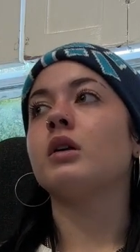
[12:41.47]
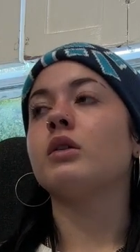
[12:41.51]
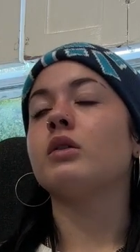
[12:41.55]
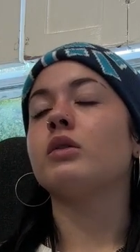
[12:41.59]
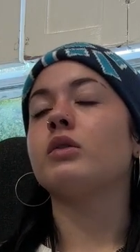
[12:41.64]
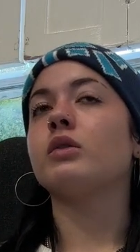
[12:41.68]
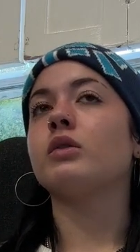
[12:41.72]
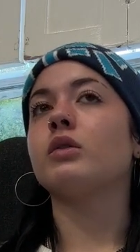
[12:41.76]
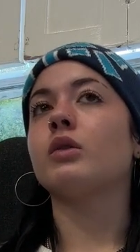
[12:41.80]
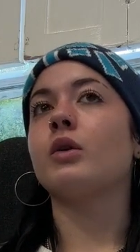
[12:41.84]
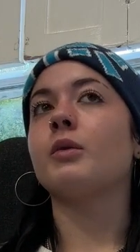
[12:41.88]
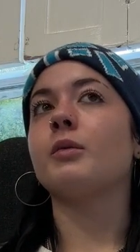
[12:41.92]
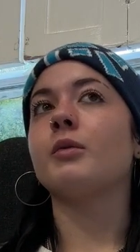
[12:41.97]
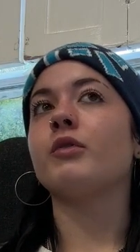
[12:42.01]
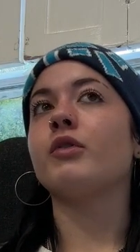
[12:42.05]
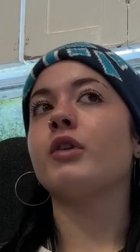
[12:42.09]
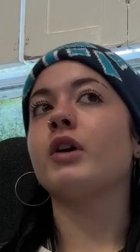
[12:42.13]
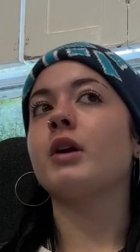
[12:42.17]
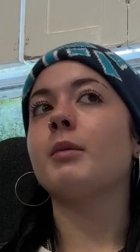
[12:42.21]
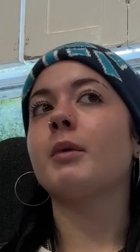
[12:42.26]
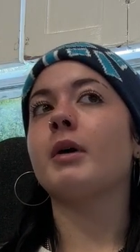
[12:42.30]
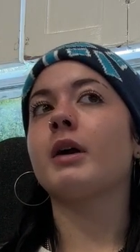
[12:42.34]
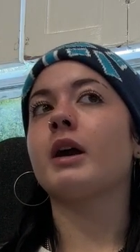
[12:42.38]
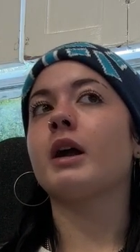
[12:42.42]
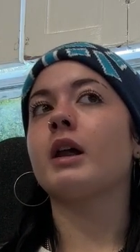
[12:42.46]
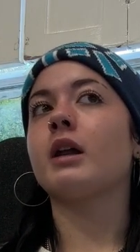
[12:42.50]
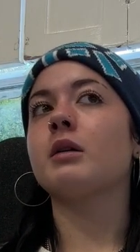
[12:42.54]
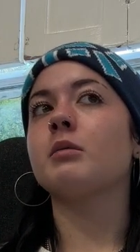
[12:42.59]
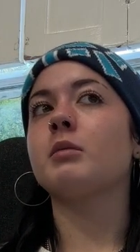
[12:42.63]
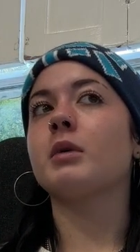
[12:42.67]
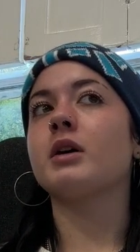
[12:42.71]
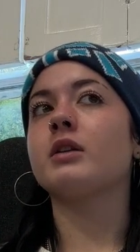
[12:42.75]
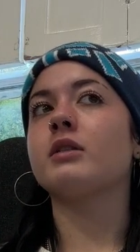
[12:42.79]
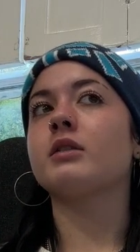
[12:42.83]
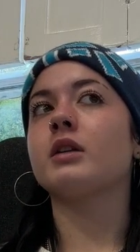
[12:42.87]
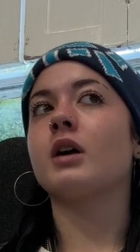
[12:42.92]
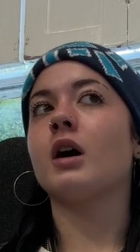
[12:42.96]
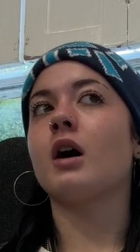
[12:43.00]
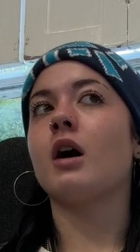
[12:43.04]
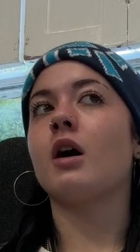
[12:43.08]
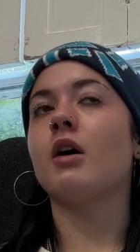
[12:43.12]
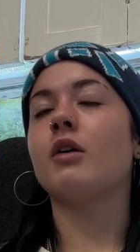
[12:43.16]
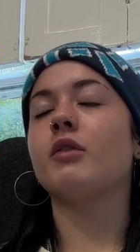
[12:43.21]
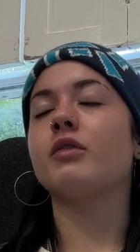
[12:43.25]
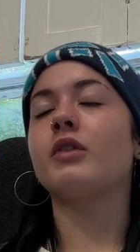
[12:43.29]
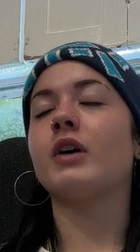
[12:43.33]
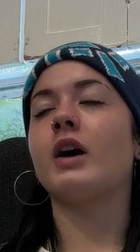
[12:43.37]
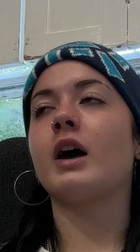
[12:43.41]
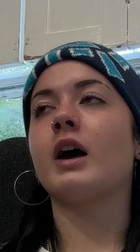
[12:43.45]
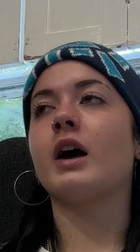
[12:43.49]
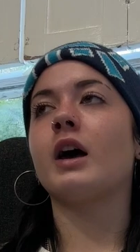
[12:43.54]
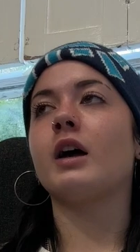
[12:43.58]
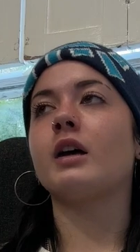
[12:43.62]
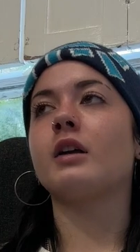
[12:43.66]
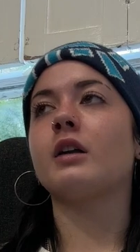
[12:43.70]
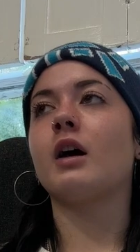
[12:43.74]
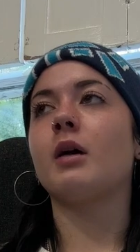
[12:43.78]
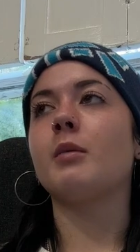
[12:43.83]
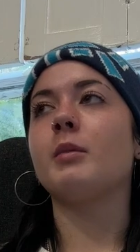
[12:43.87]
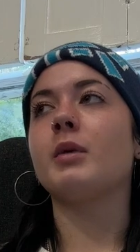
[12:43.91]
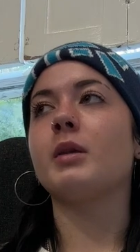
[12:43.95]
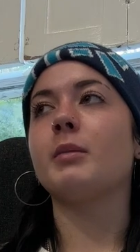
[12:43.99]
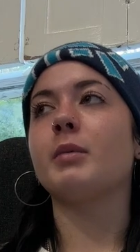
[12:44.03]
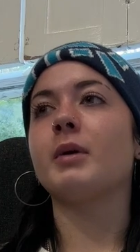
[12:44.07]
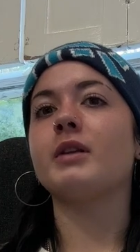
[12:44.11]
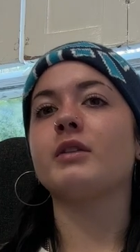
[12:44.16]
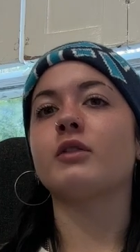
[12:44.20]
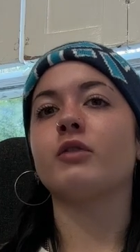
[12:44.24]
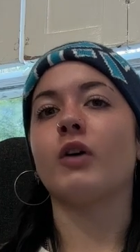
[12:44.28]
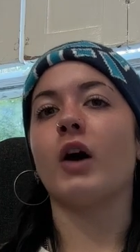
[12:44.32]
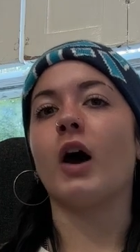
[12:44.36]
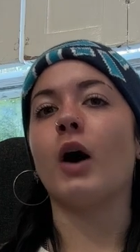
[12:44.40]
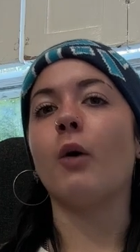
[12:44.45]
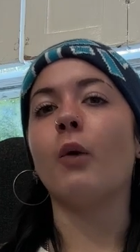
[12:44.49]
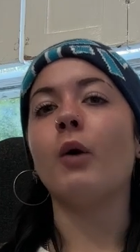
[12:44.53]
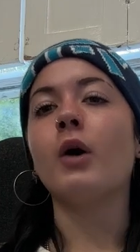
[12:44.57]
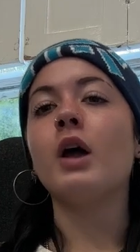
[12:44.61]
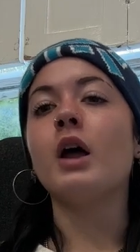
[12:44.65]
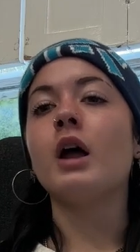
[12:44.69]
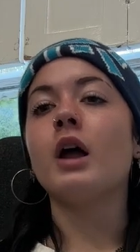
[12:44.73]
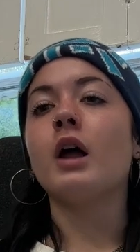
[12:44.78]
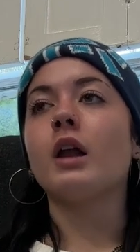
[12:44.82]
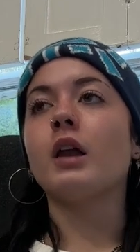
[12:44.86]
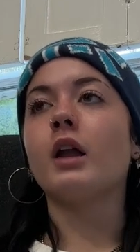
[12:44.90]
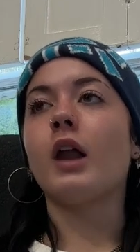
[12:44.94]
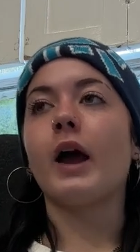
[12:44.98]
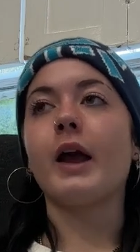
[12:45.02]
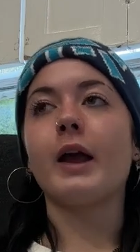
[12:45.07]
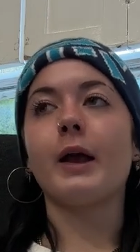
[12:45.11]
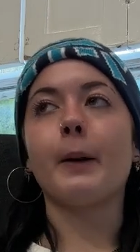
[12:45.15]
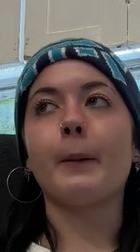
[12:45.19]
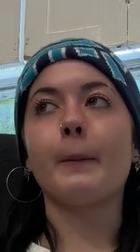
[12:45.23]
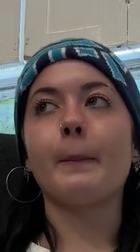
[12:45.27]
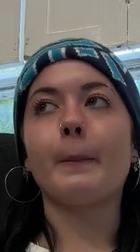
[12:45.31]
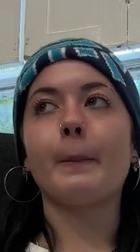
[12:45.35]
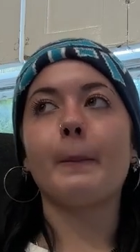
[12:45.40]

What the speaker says: so I've been thinking about killing myself and I'm in the pits of hell. Like,